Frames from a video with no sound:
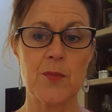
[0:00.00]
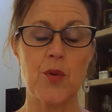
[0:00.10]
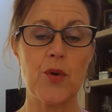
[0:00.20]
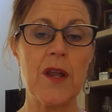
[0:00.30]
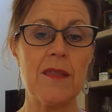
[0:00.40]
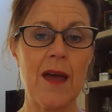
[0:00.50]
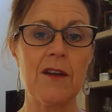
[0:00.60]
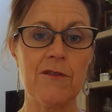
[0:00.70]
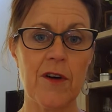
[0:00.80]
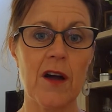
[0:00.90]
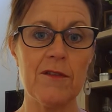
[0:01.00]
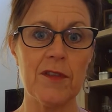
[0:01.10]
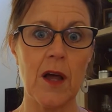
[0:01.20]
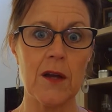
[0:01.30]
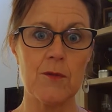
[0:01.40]
put in that fight
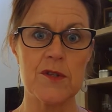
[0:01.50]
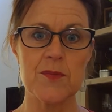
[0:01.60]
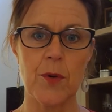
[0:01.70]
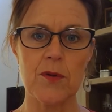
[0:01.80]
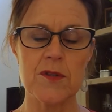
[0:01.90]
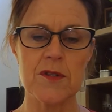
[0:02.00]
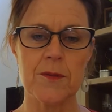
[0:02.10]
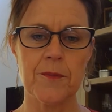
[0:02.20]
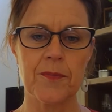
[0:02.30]
flight response